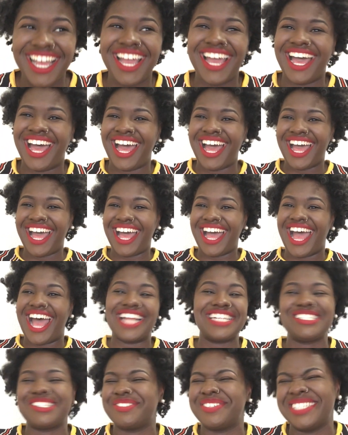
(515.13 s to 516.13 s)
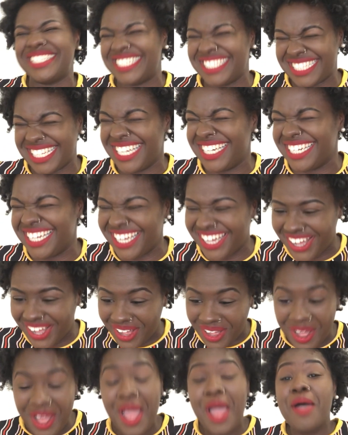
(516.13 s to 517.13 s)
I just wanted to sing to
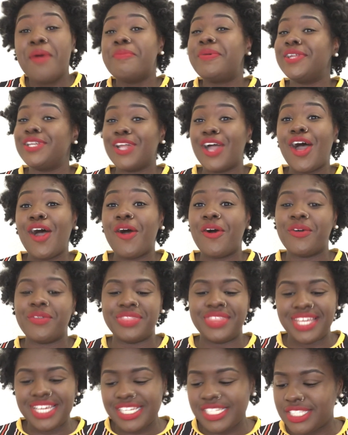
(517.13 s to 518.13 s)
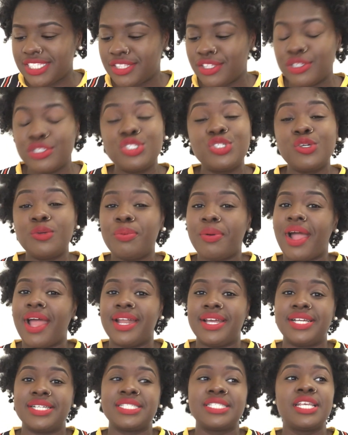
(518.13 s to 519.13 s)
y'all, but no, those two
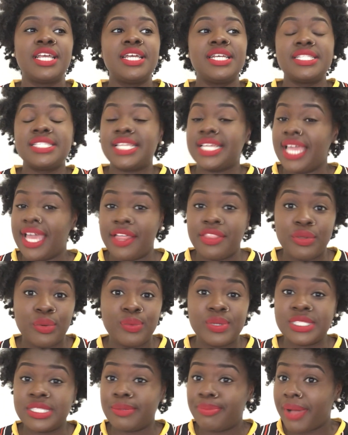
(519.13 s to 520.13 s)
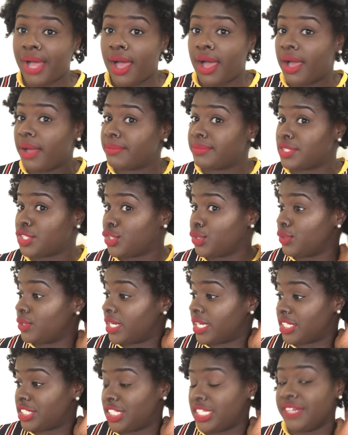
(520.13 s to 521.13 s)
products together was the bomb
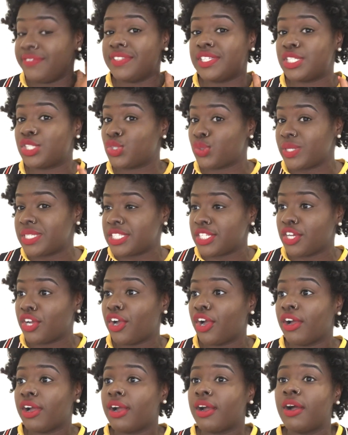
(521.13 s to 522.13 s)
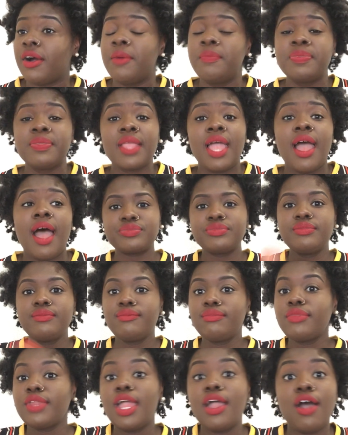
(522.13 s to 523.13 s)
to achieve this twist and curl.
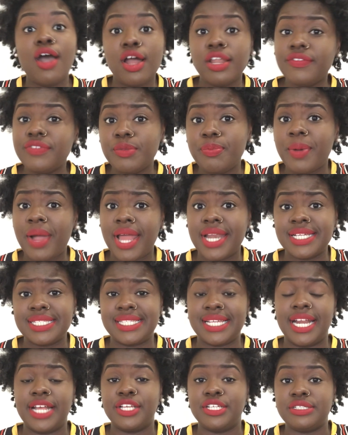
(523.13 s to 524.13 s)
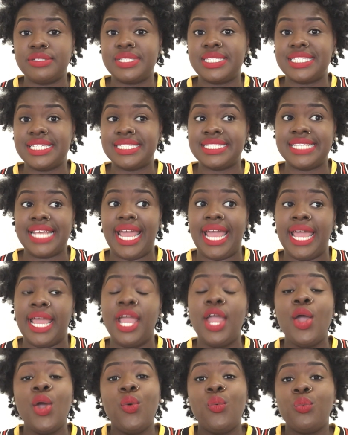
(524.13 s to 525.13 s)
All of the products that I used
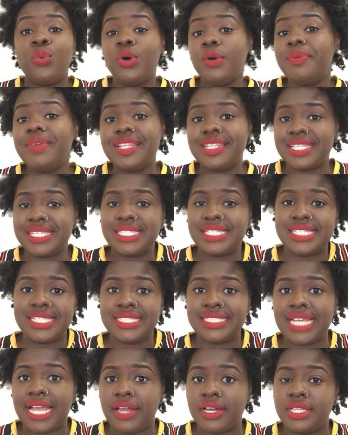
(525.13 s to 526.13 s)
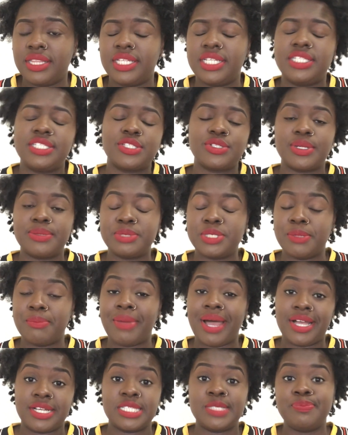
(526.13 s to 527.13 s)
today will be listed down in the description
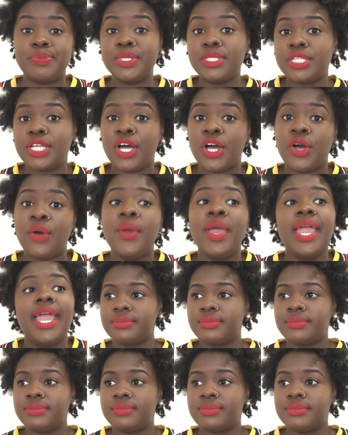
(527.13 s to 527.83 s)
box below.